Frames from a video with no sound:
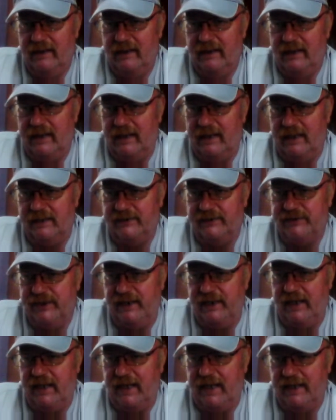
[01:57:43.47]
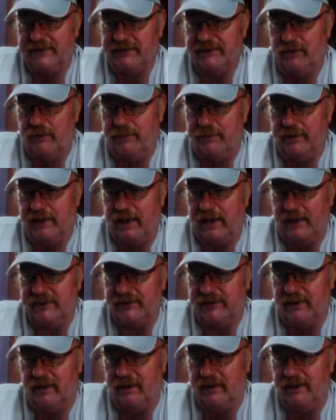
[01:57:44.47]
and GD has no
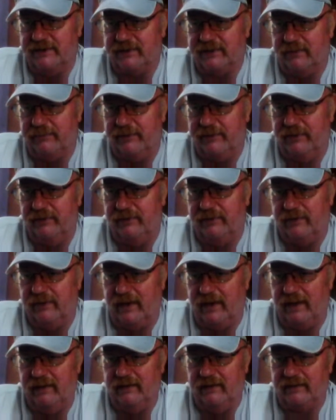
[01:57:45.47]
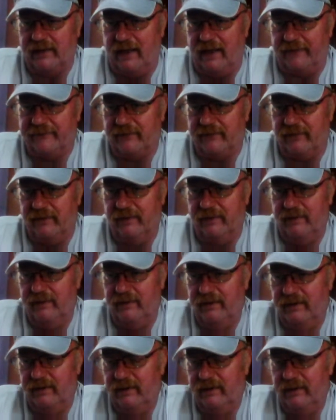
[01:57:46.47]
protection on his computer. I looked after
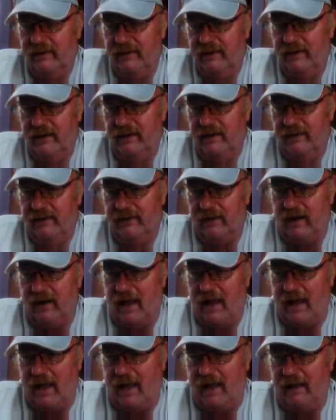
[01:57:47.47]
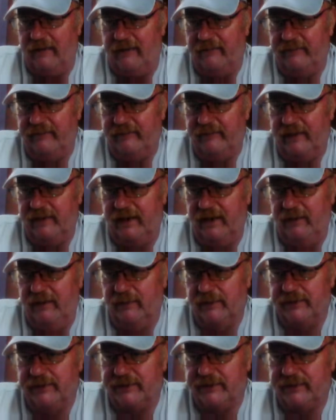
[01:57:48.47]
the live. He
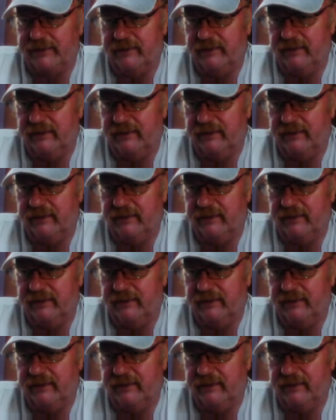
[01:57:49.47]
was